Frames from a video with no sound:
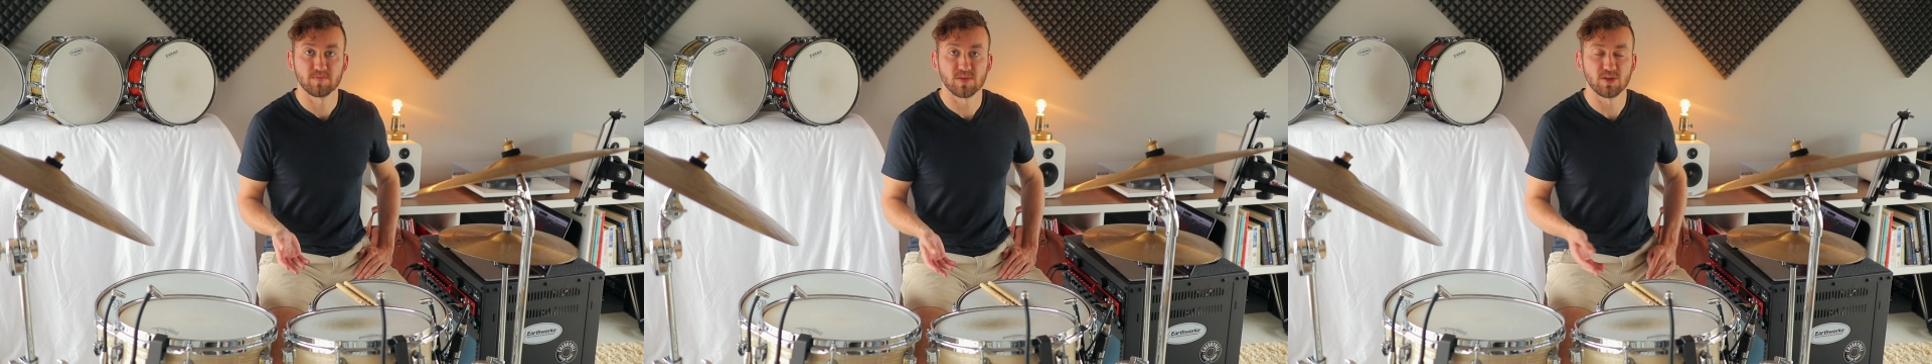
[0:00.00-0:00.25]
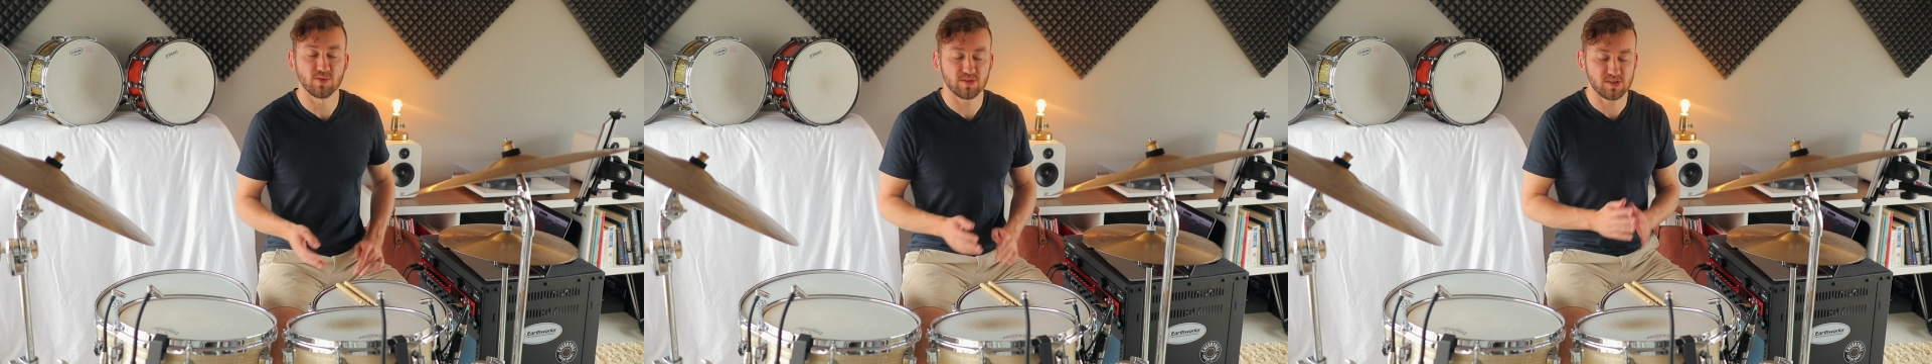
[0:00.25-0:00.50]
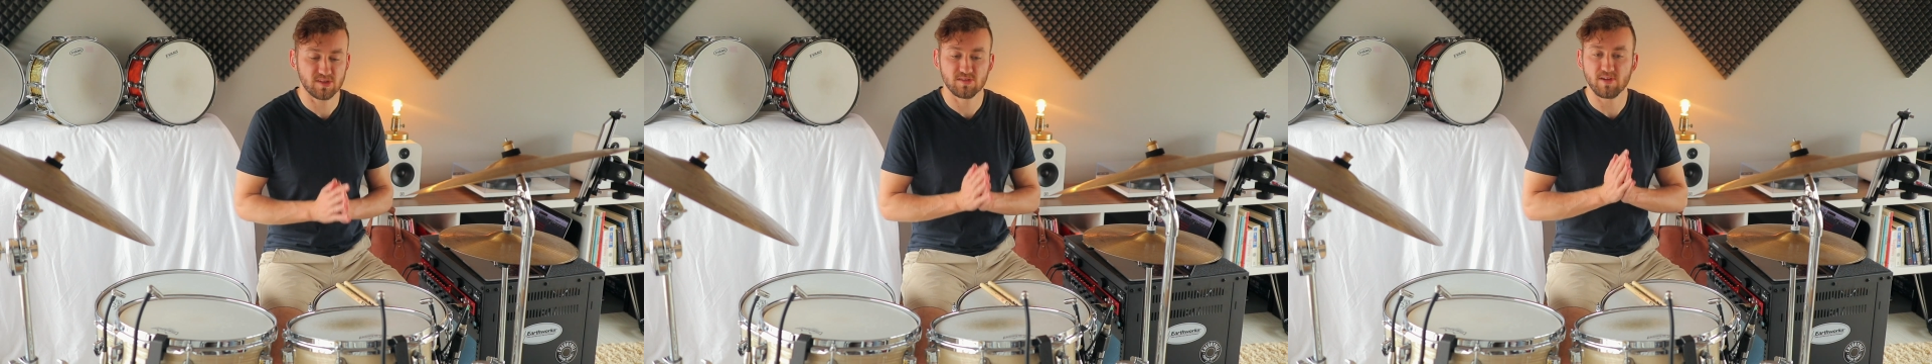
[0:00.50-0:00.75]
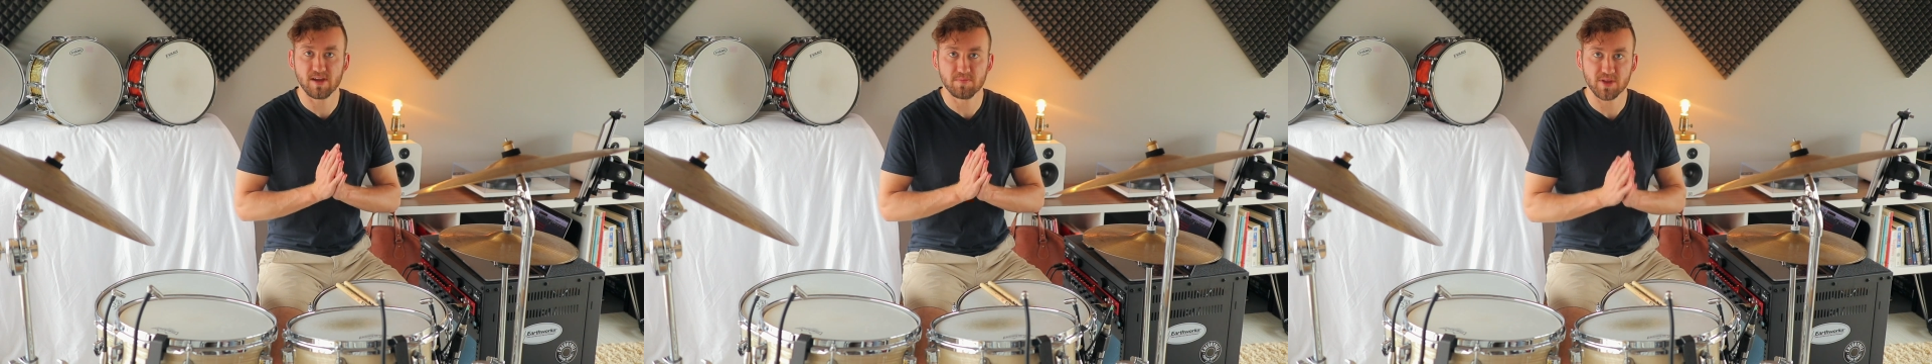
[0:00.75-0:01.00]
Don't just
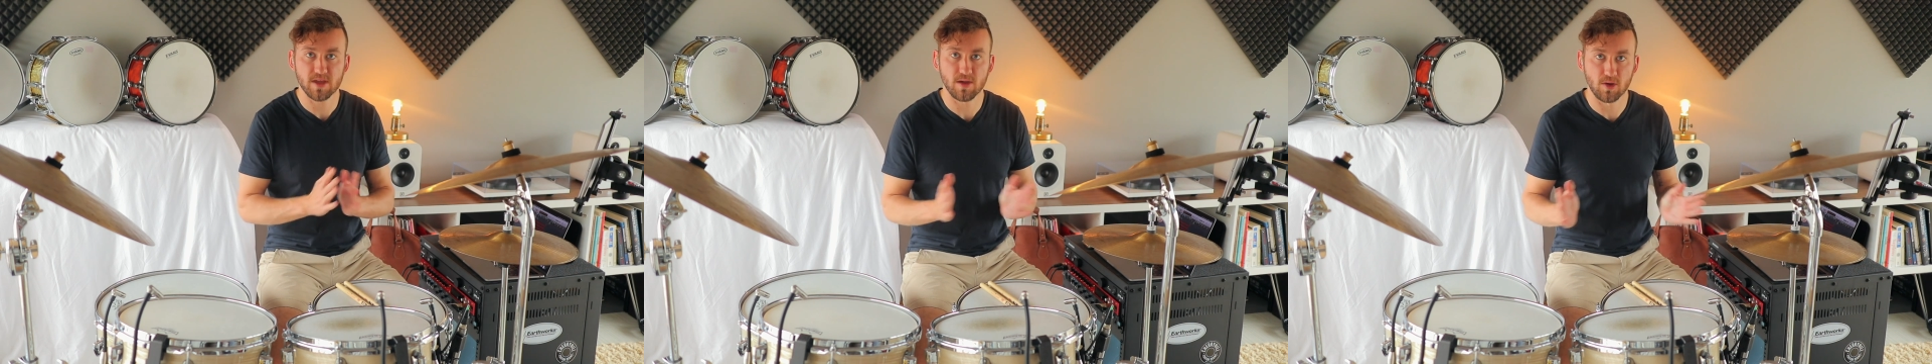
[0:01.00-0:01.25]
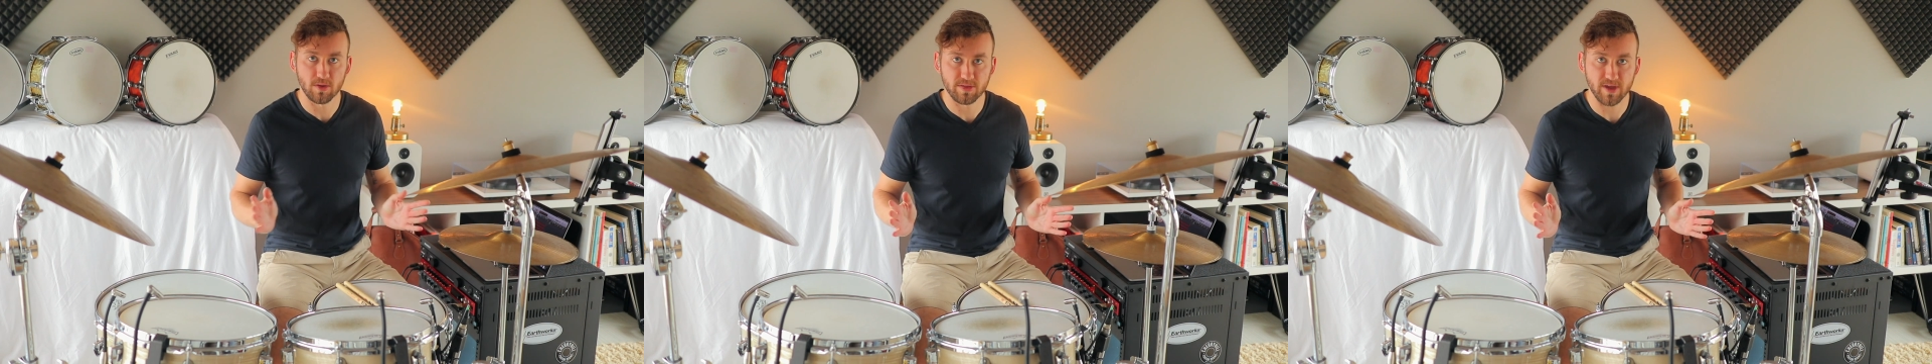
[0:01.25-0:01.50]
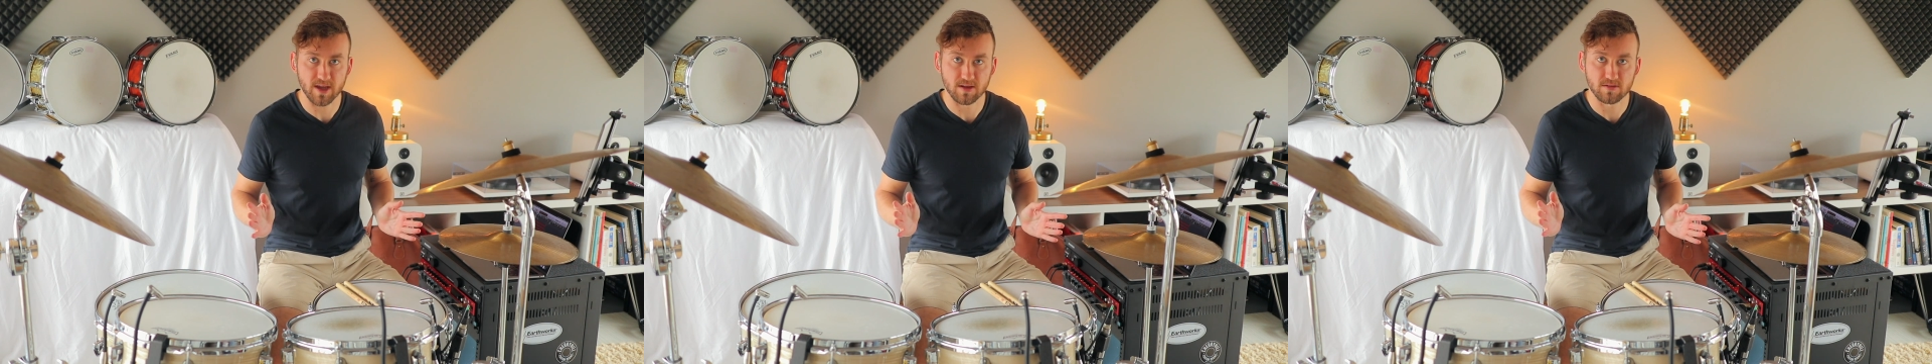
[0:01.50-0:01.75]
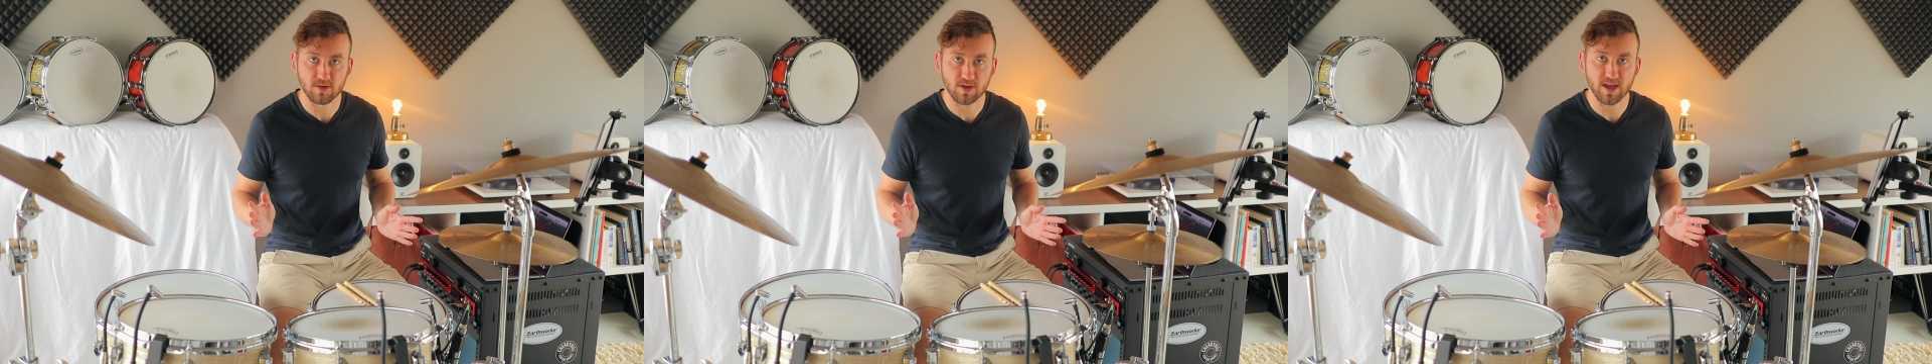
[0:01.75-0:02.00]
try and play the whole thing,
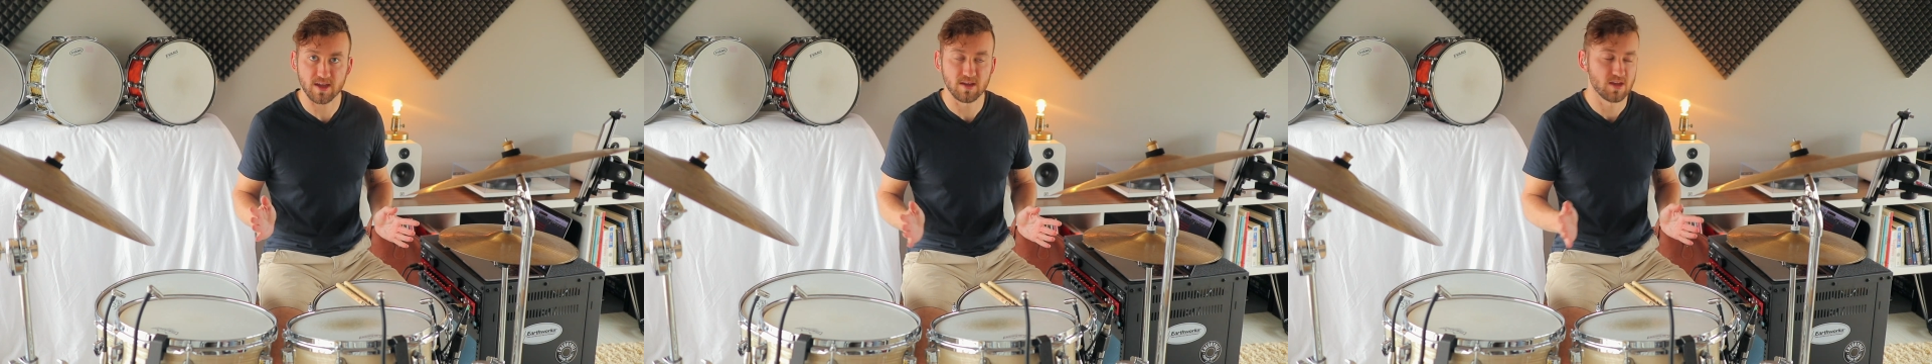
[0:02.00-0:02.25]
okay?